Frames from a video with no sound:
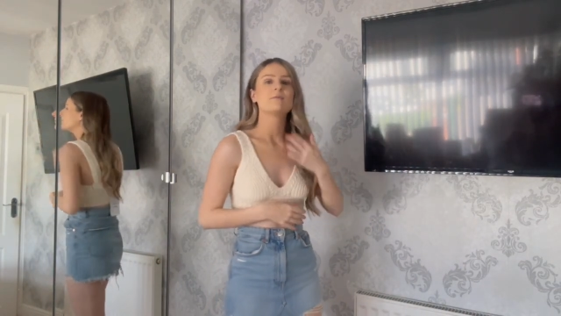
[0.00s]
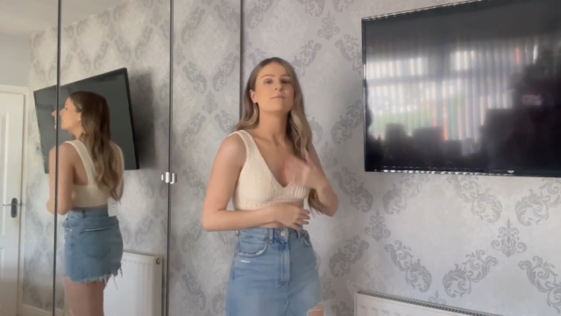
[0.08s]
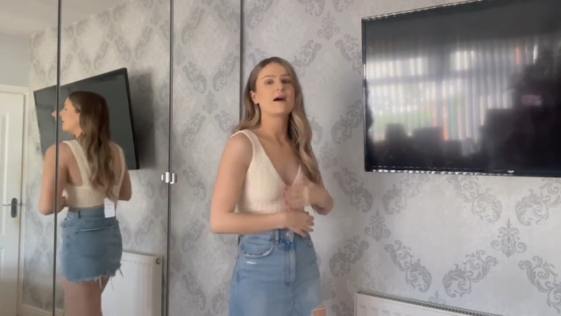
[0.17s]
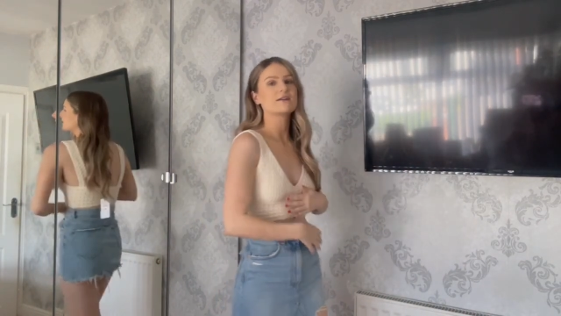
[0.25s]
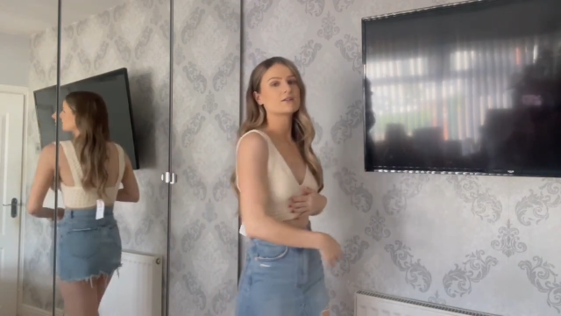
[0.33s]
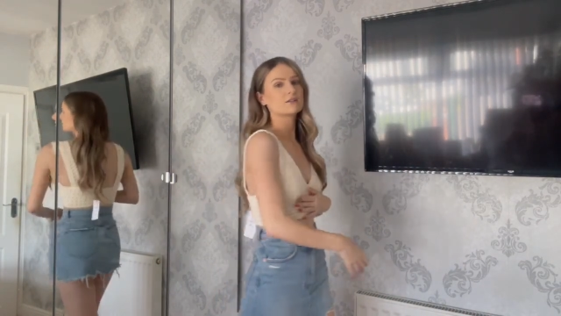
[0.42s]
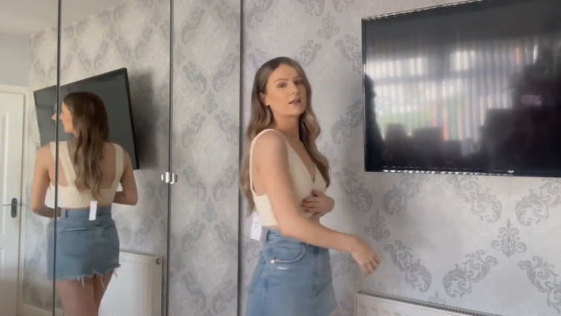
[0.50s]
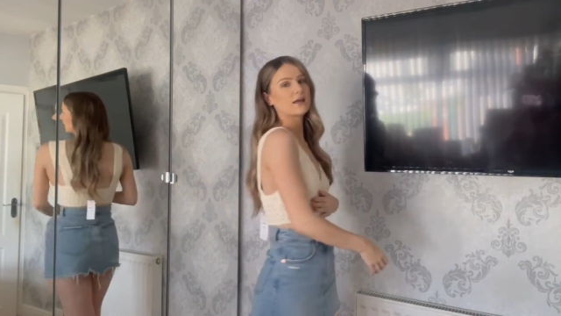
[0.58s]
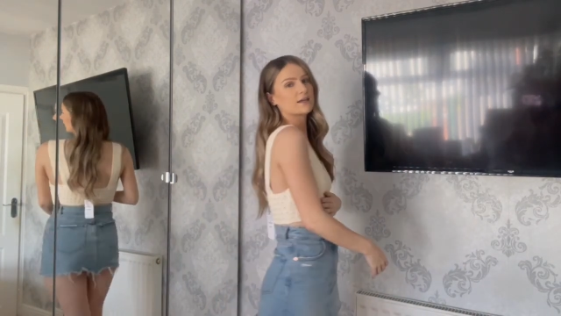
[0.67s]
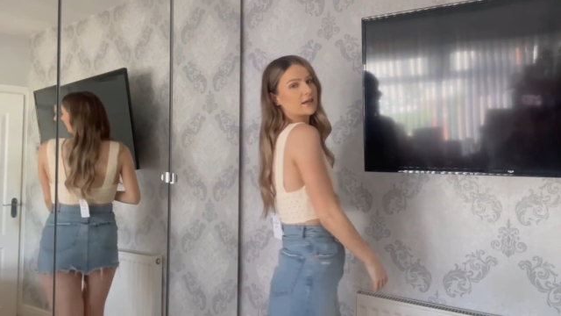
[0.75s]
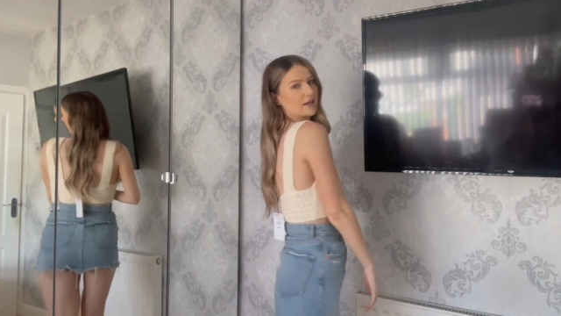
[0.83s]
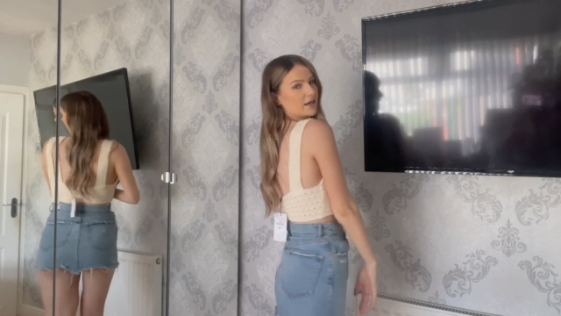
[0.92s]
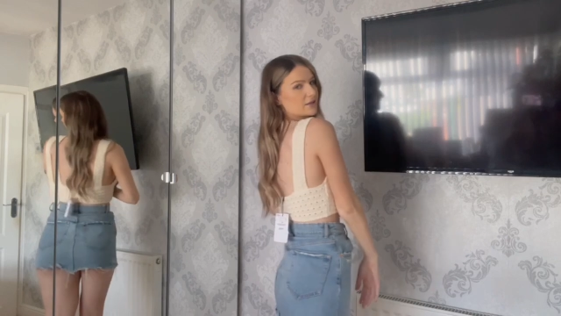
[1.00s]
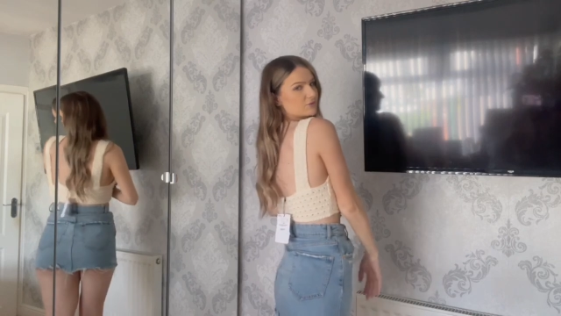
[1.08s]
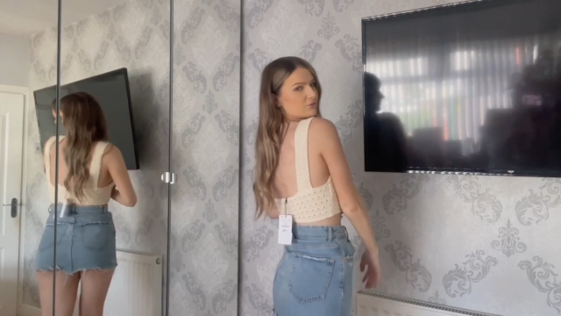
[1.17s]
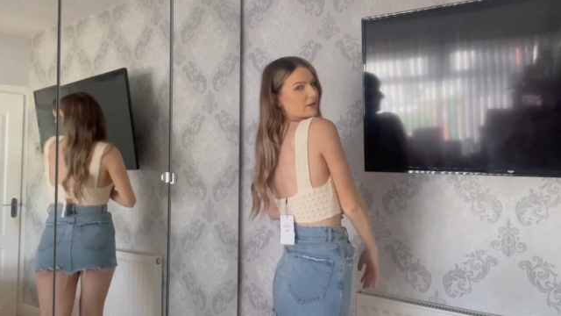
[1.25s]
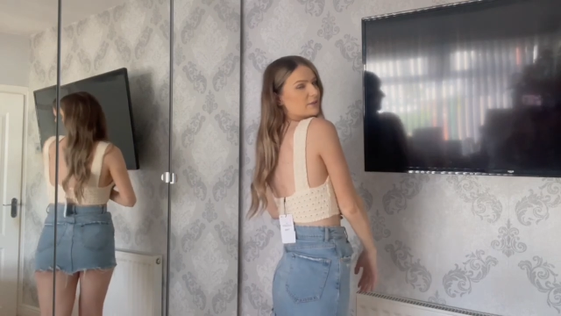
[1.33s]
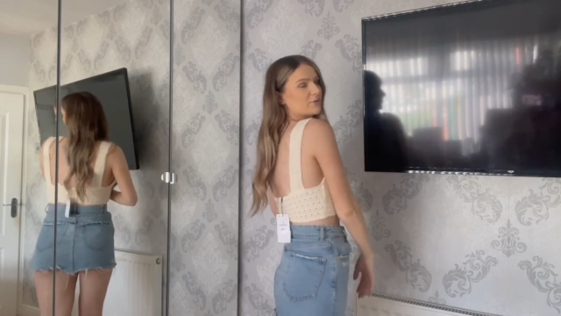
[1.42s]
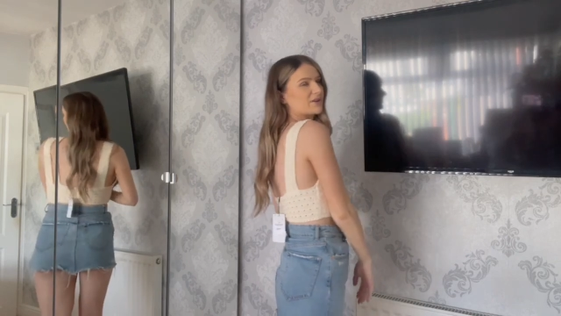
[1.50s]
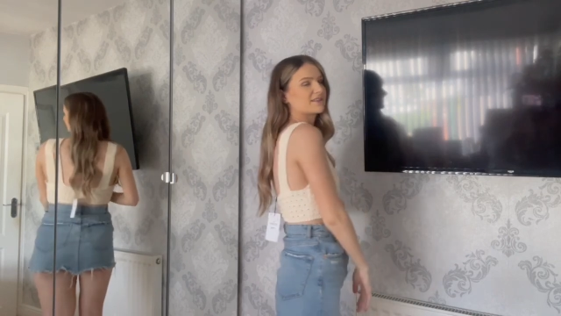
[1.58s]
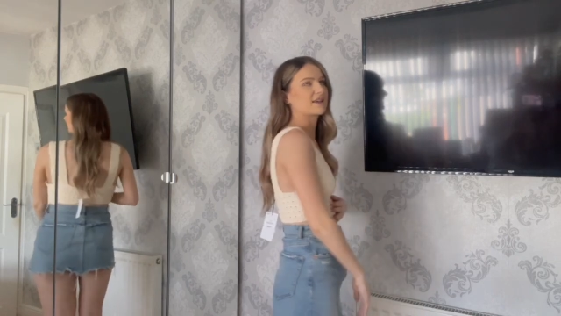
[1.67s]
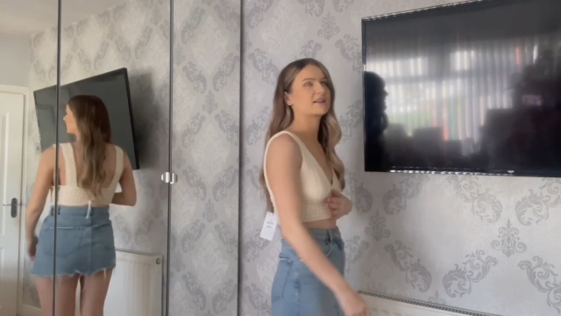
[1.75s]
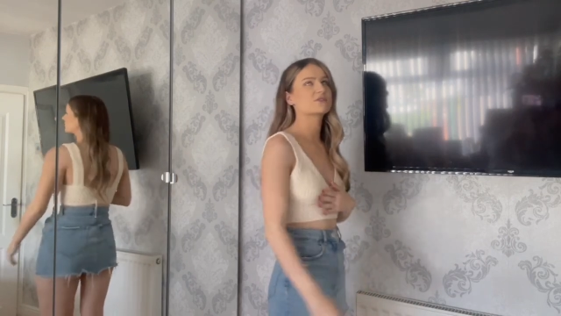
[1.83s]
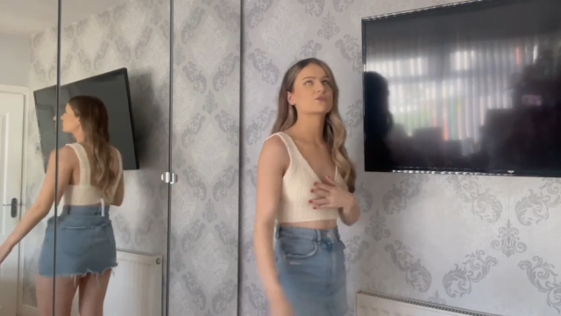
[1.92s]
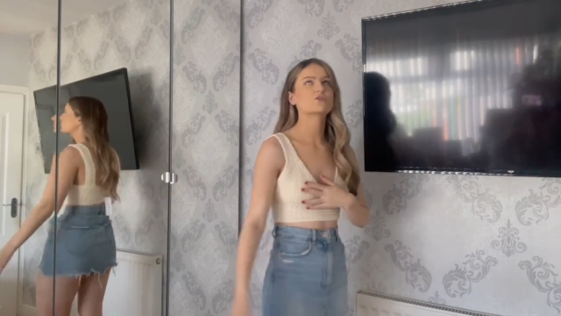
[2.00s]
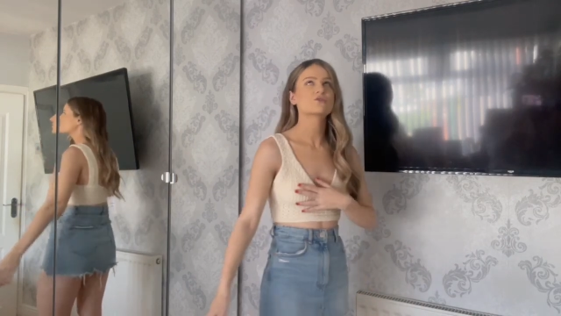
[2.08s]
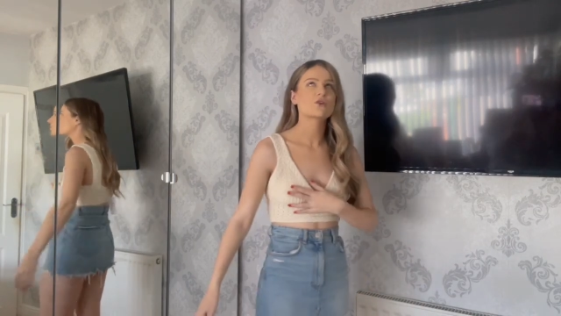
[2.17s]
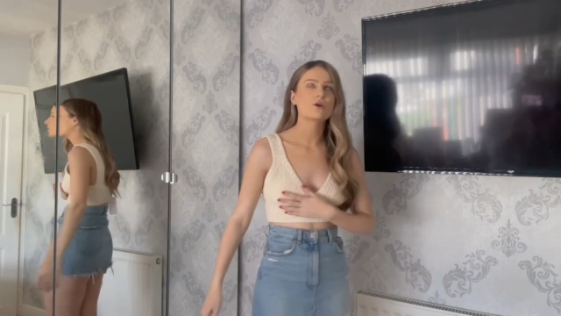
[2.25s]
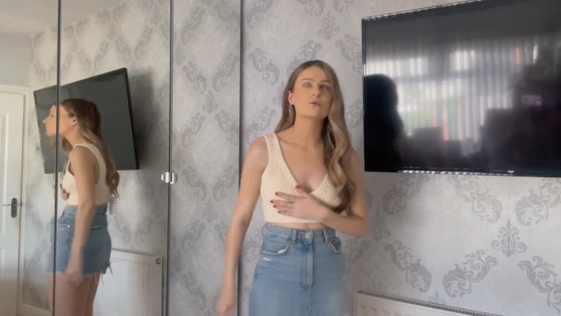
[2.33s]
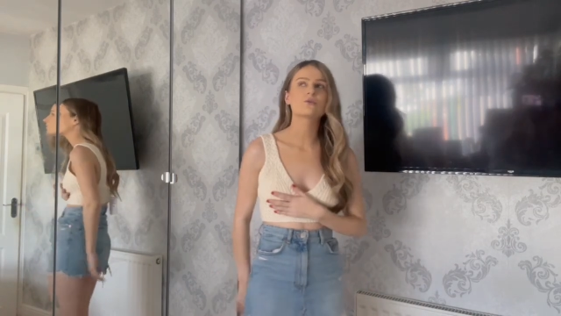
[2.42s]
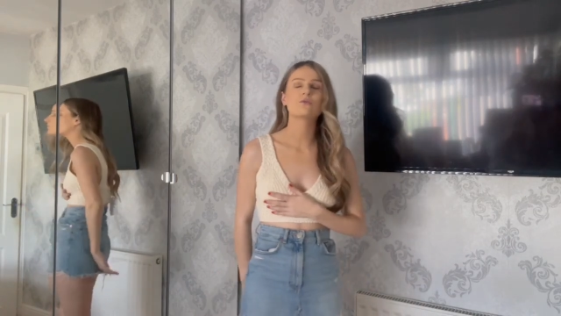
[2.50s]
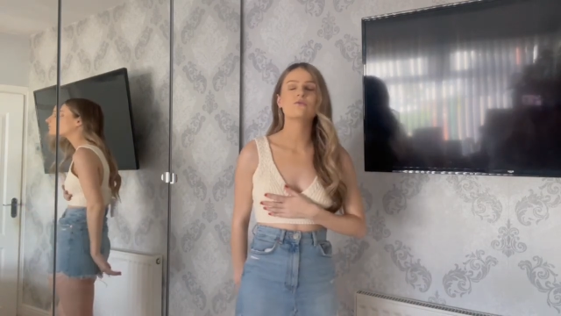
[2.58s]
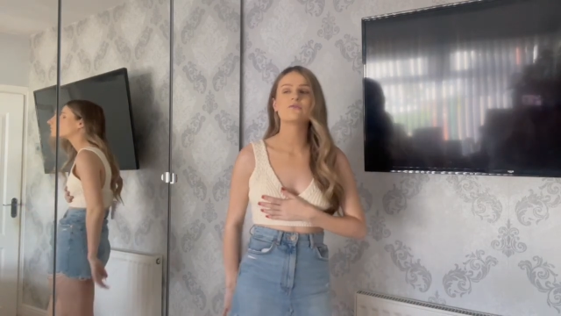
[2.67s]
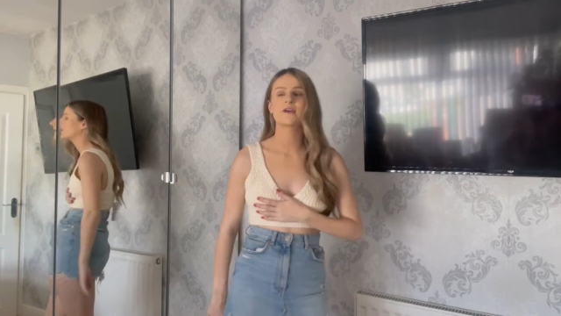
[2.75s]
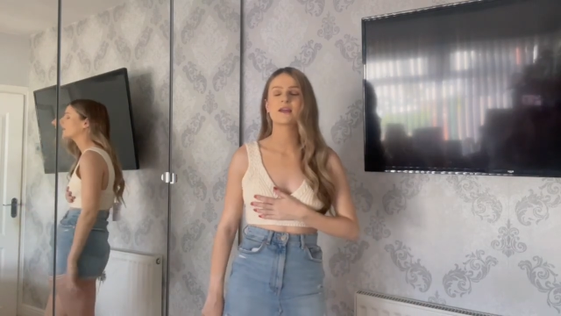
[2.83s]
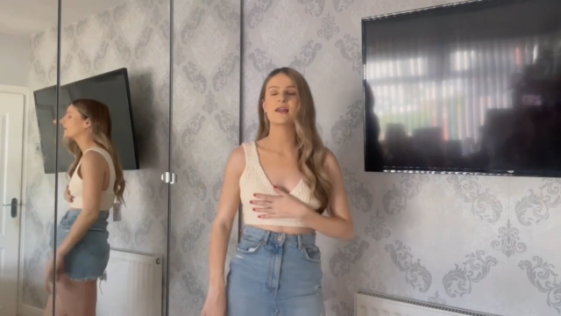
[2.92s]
But I do like it. It's really pretty and it's so comfy.